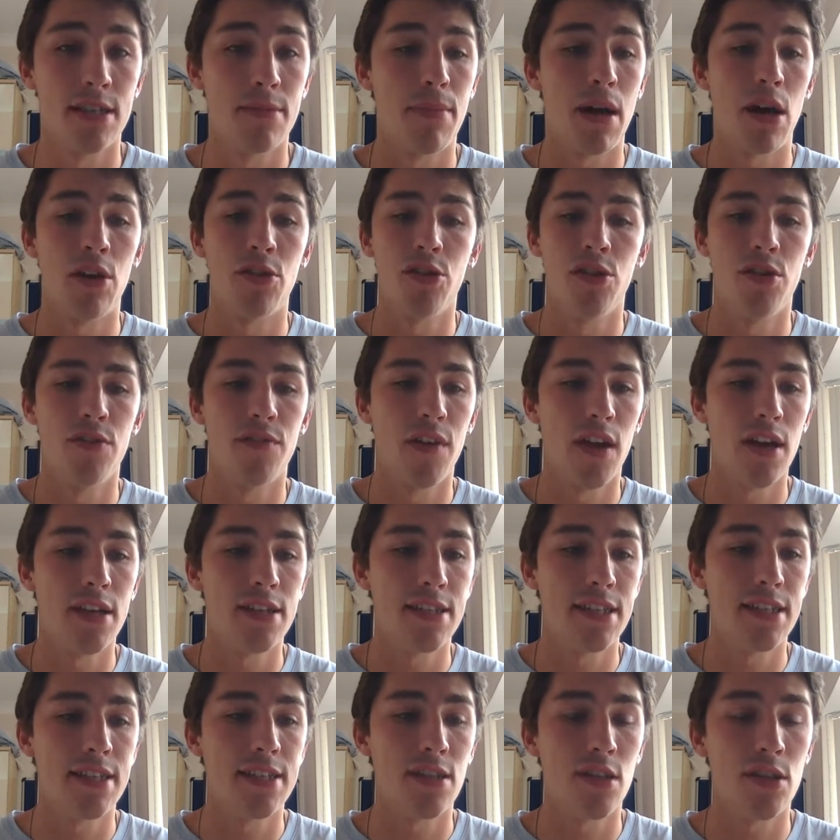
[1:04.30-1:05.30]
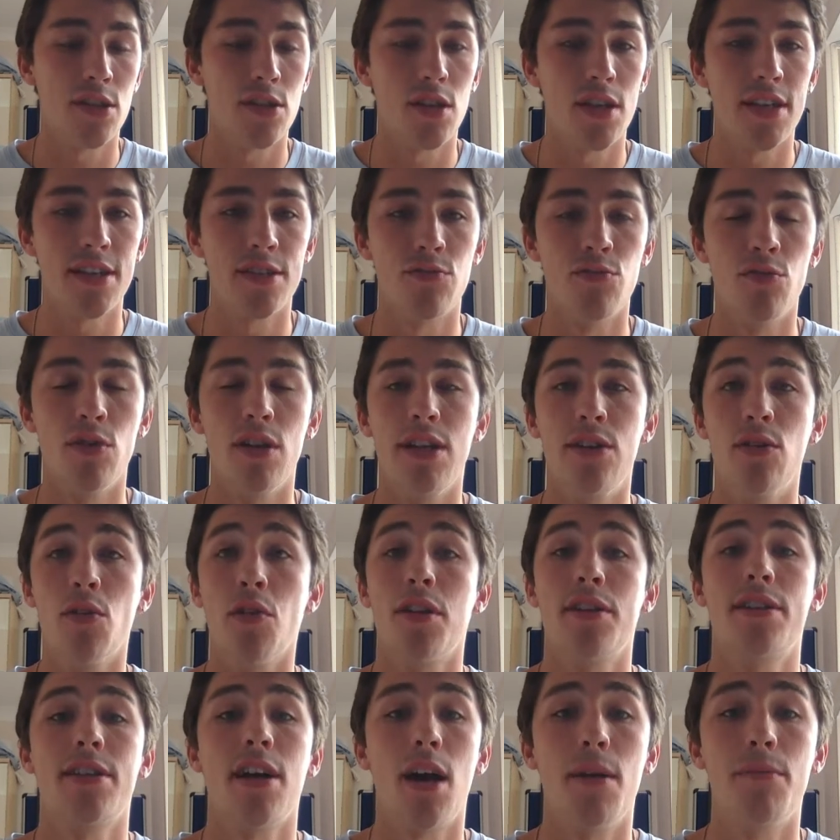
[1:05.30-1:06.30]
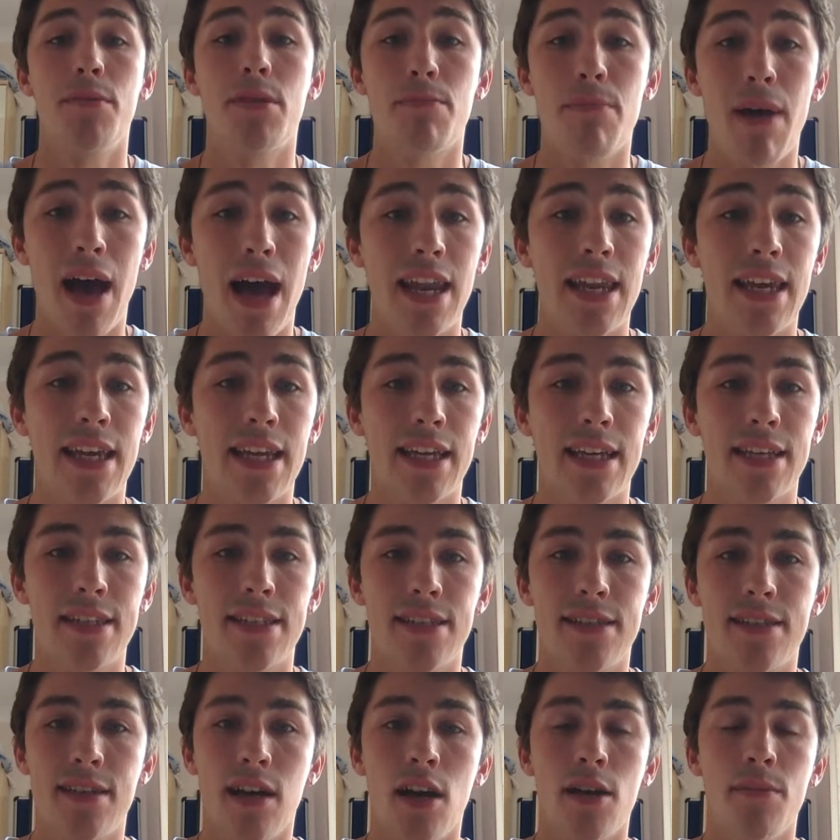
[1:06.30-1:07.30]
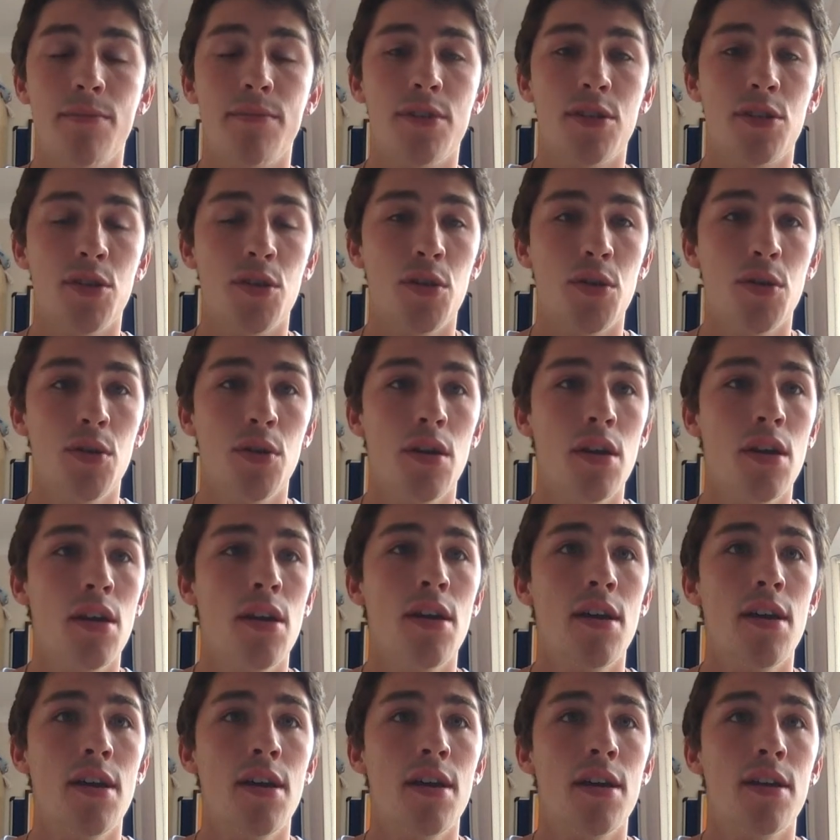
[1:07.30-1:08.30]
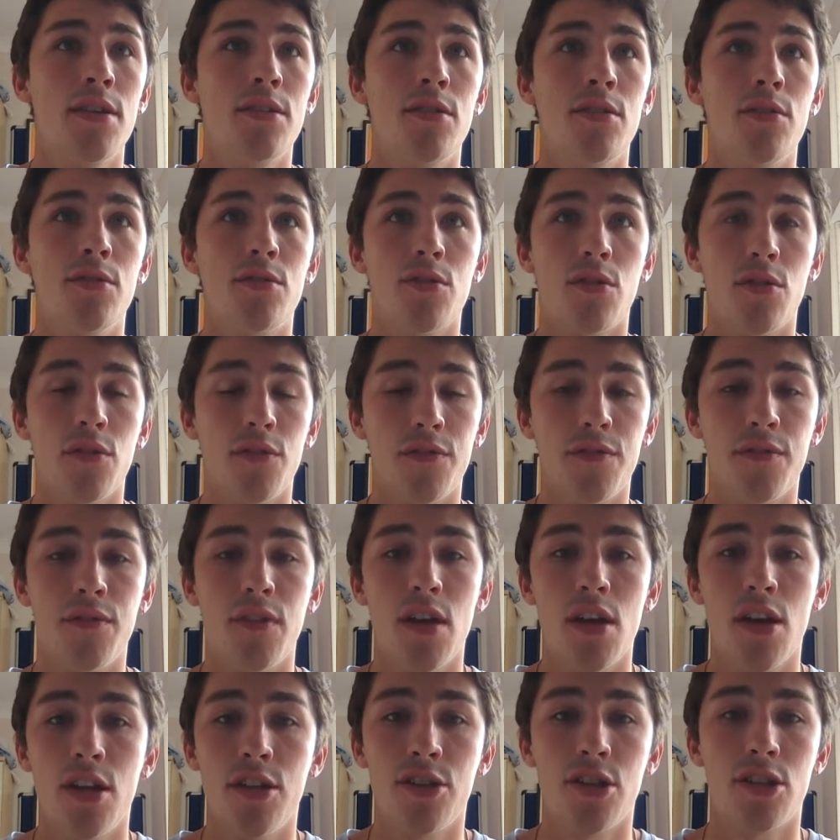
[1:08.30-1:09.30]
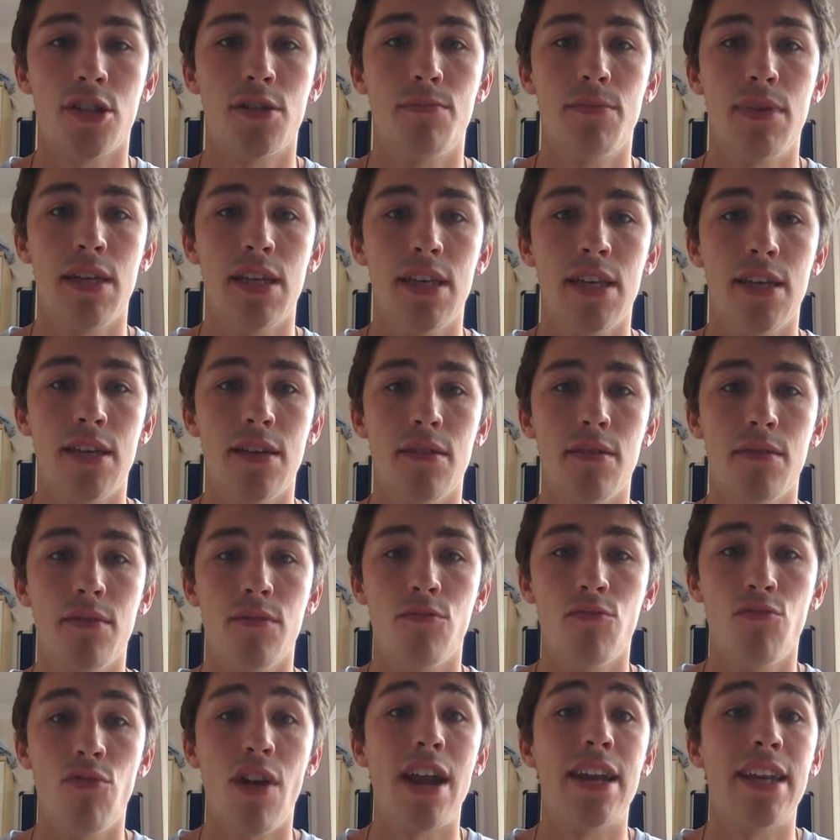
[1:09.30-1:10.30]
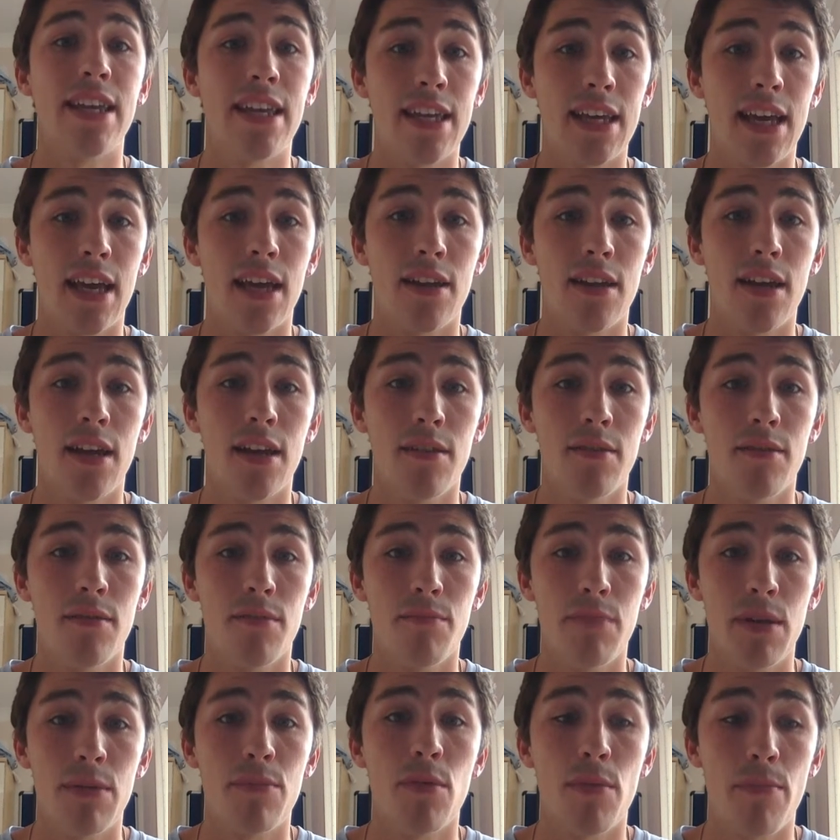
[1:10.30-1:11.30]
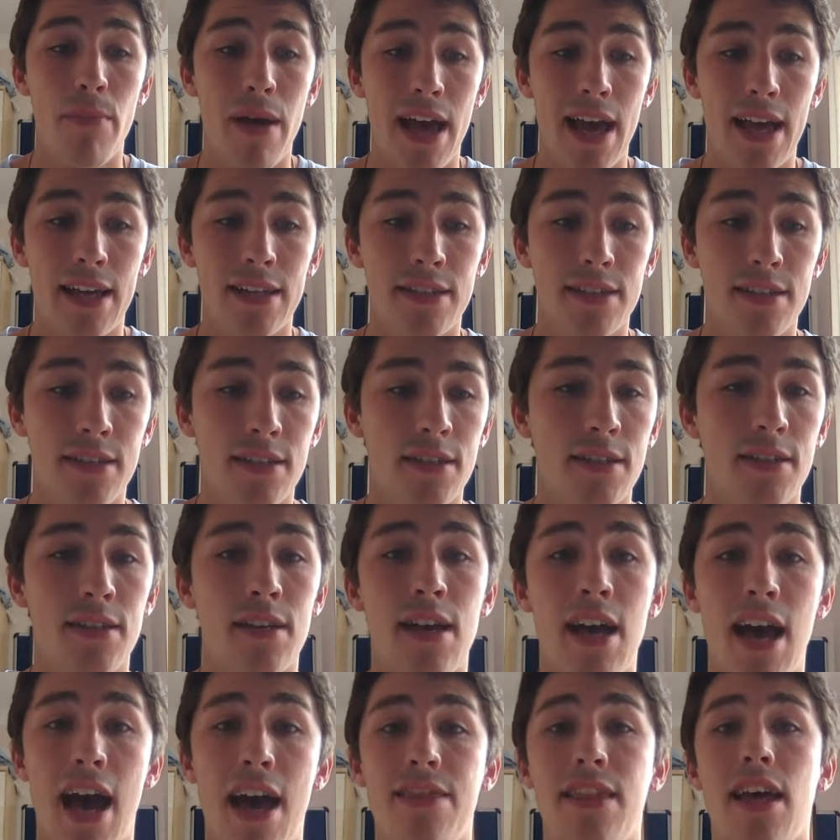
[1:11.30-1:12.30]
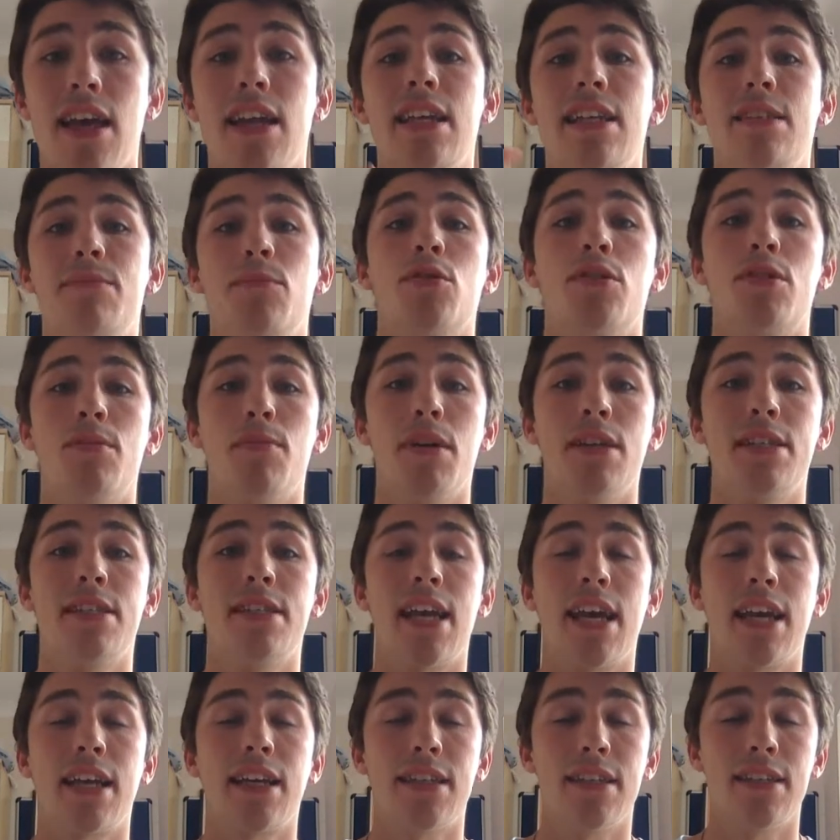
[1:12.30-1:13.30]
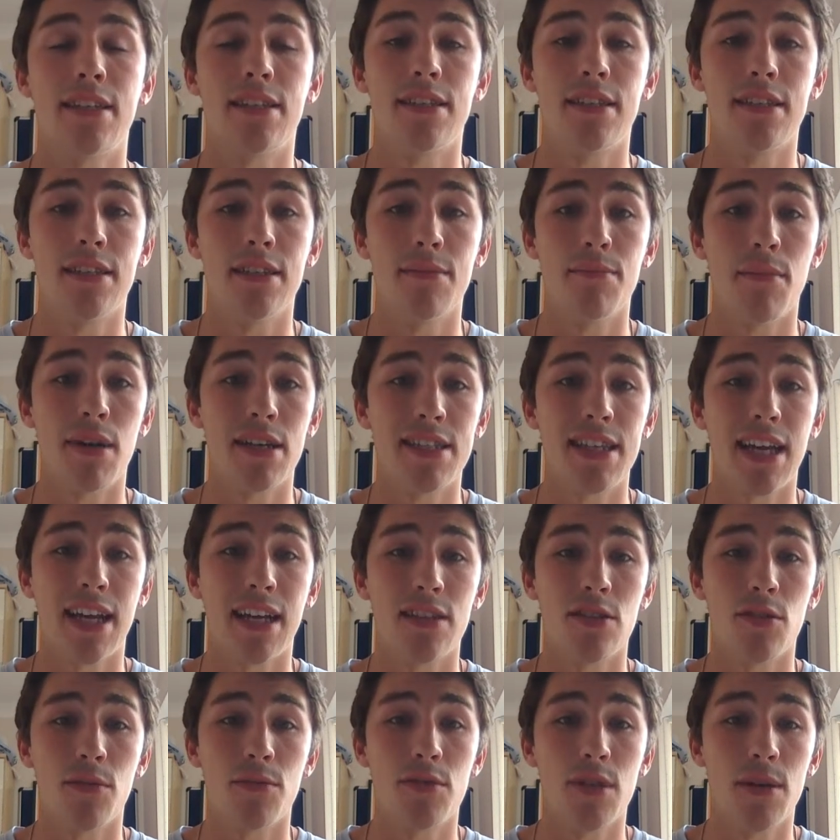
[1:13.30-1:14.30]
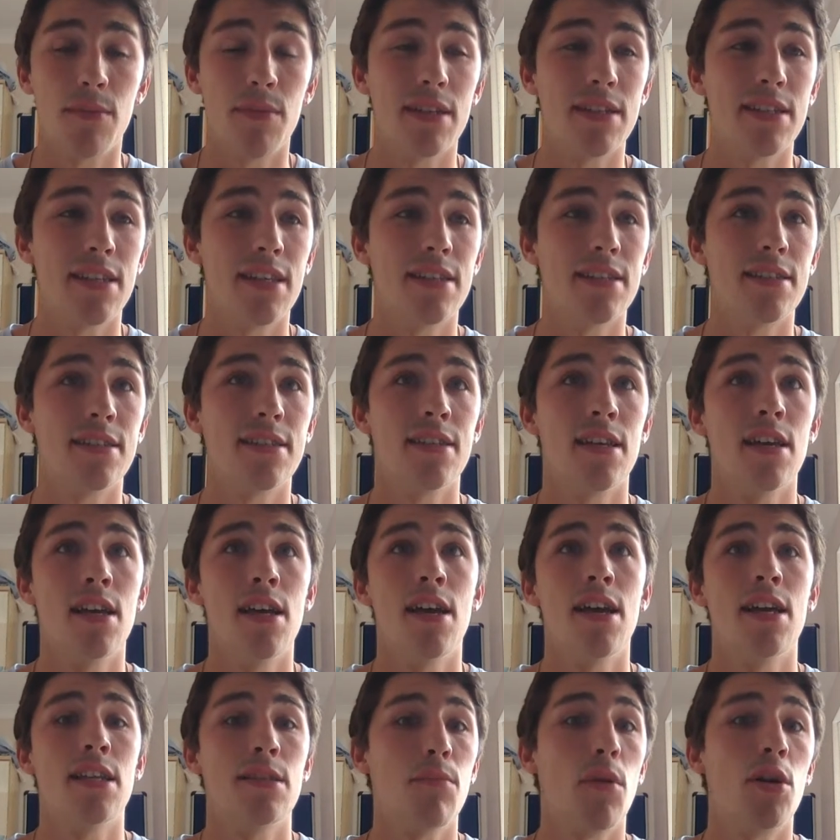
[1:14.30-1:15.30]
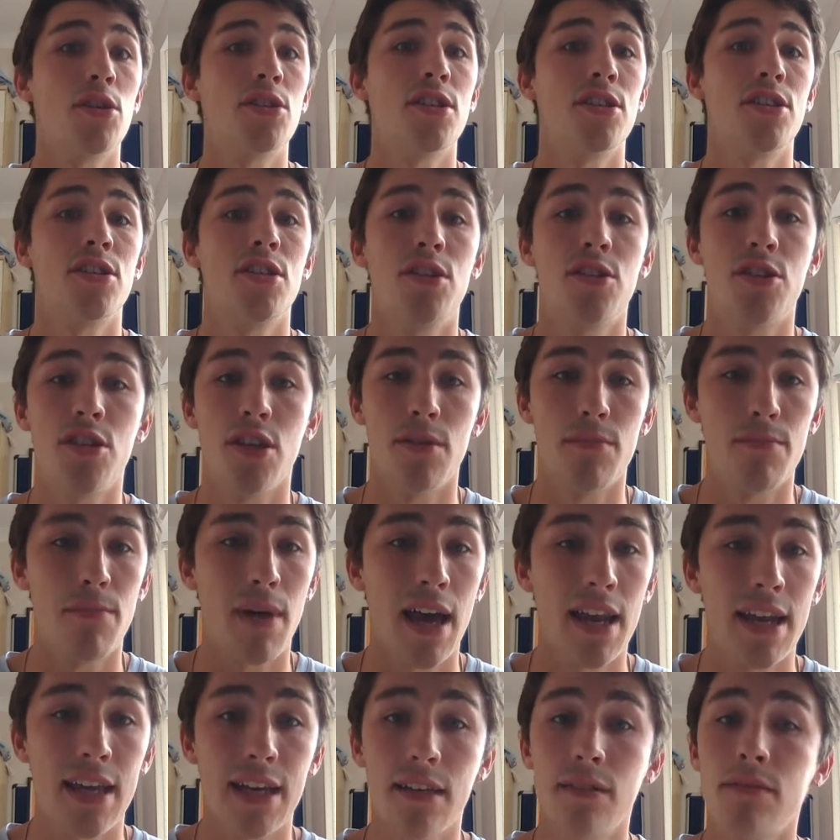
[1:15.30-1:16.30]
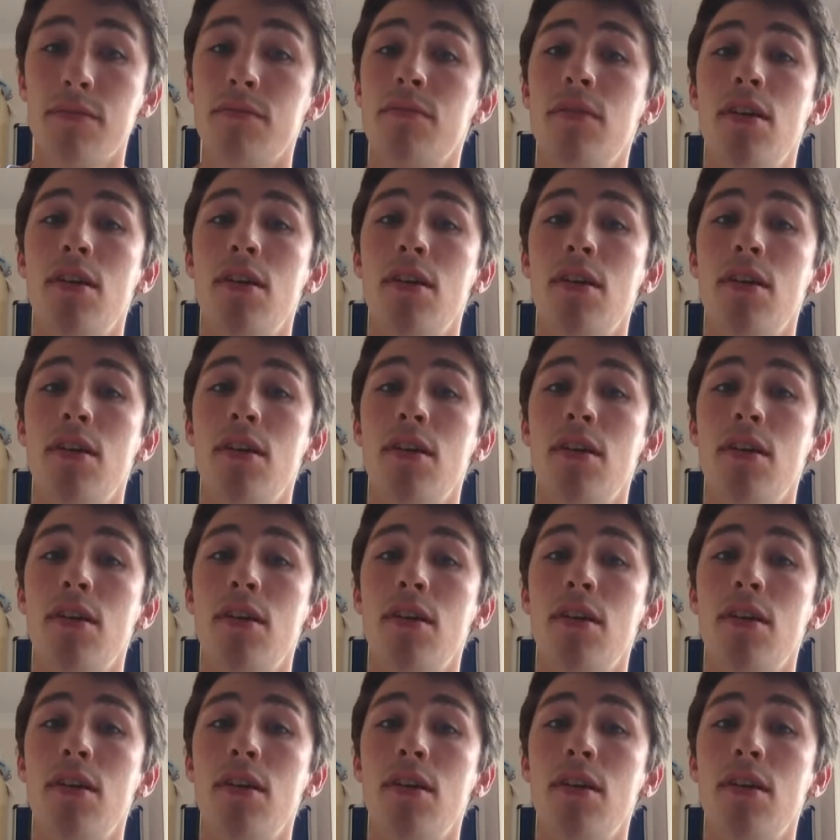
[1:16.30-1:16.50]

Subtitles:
and about university. So it's really not a time to panic. It's a time to sort of just be ready and be prepared. And that leads me on to my second top tip is as much as you shouldn't panic